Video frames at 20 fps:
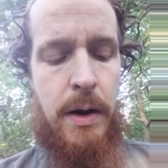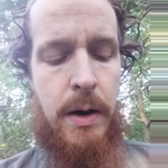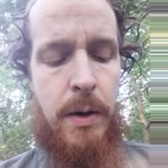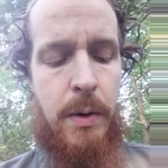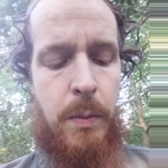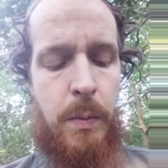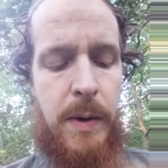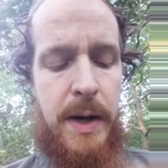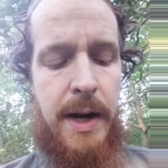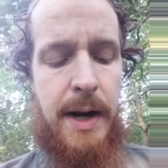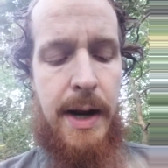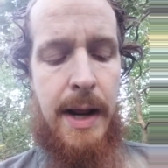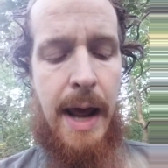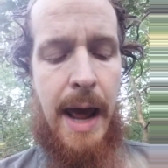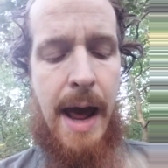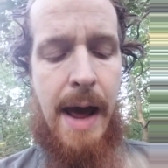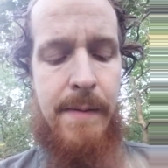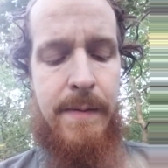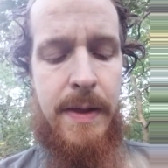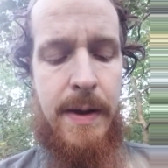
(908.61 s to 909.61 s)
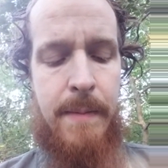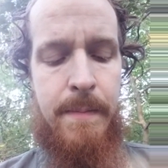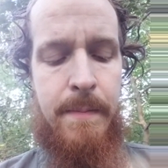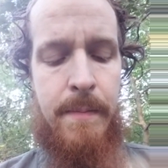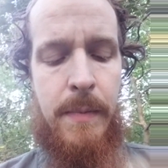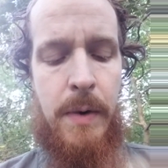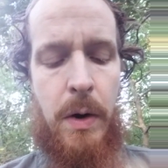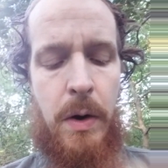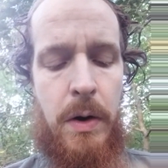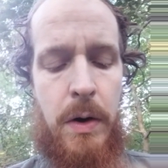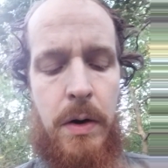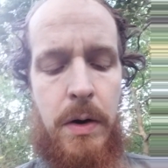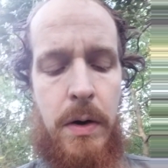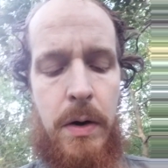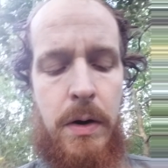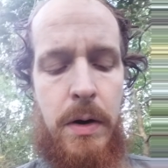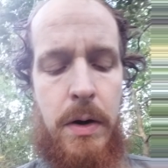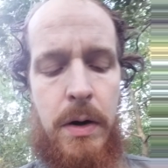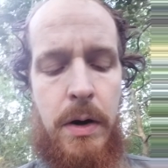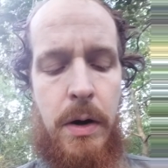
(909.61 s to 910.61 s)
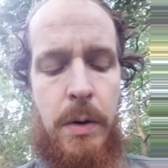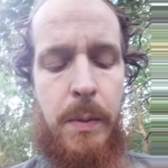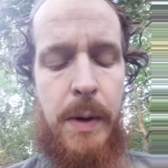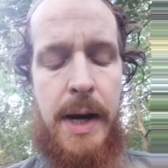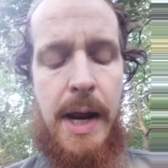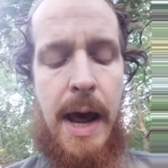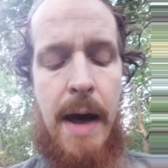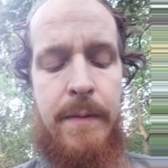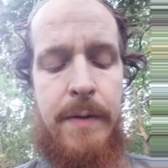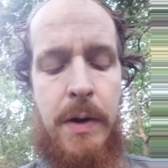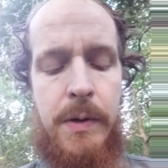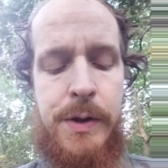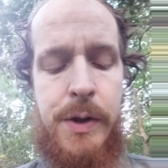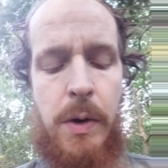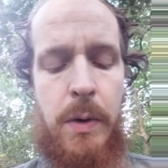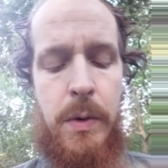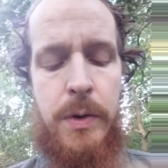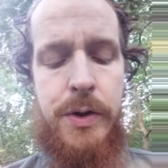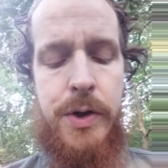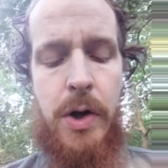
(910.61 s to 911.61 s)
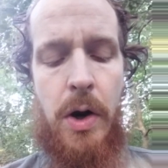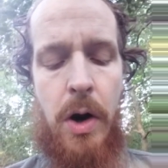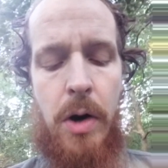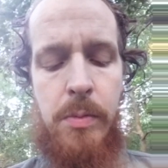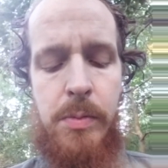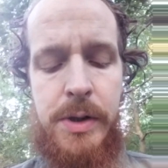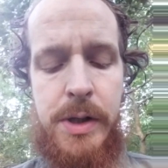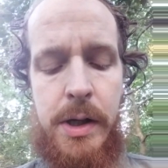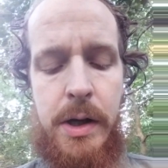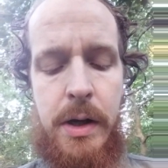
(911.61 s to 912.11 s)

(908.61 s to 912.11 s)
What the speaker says: We didn't have them. We didn't have those old charms.